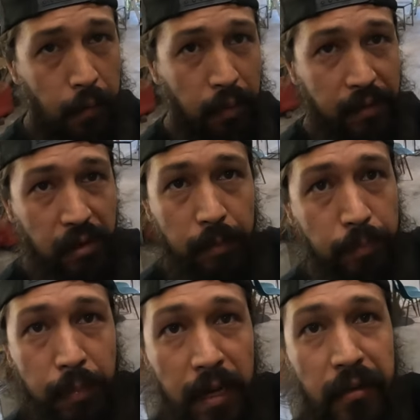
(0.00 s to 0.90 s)
Whatever
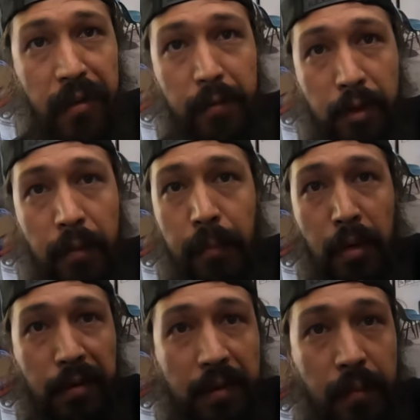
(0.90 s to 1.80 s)
the page is where you can
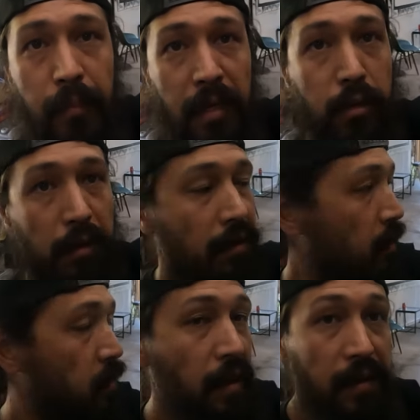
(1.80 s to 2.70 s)
post pictures
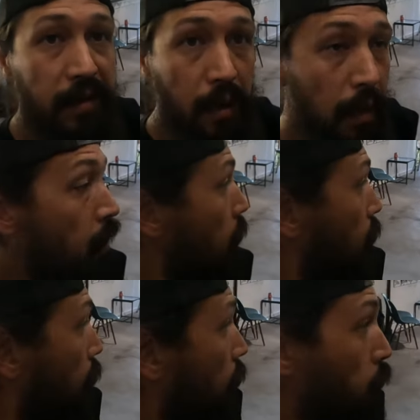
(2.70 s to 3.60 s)
and things.
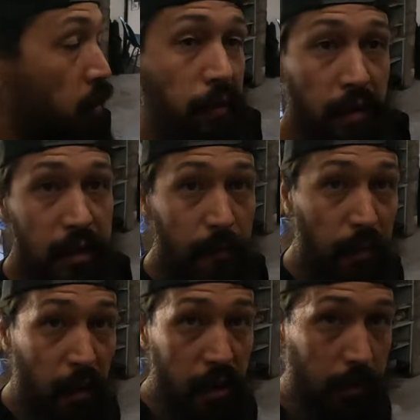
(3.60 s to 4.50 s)
We're doing a chopper
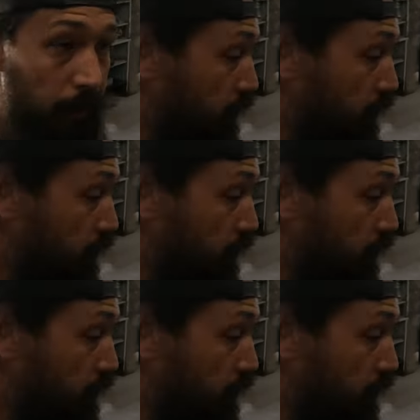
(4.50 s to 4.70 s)
party up